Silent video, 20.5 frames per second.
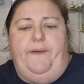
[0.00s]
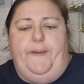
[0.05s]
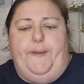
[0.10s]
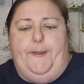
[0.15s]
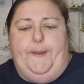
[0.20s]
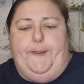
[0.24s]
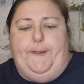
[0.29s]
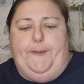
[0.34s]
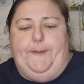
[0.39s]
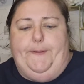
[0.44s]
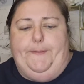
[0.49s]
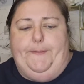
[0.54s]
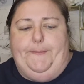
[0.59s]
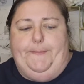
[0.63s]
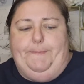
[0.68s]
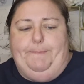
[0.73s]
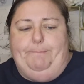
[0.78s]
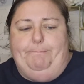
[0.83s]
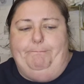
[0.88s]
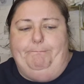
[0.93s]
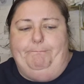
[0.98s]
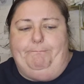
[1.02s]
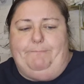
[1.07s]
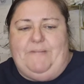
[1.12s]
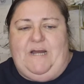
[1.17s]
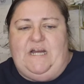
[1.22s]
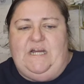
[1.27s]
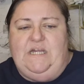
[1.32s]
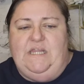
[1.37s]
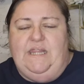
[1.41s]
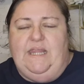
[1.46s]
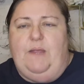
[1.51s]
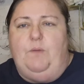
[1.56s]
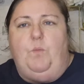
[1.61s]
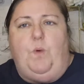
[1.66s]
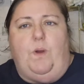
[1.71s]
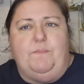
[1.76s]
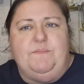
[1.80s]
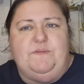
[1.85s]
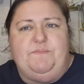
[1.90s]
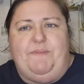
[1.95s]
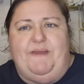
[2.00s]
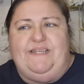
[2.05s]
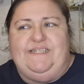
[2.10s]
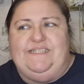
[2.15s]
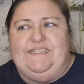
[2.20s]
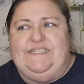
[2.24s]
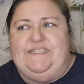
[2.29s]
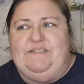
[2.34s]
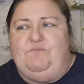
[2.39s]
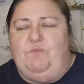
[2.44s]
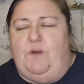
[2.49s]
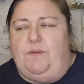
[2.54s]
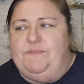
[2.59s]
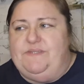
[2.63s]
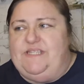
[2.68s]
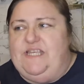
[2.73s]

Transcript: like what I'm spending, what I'm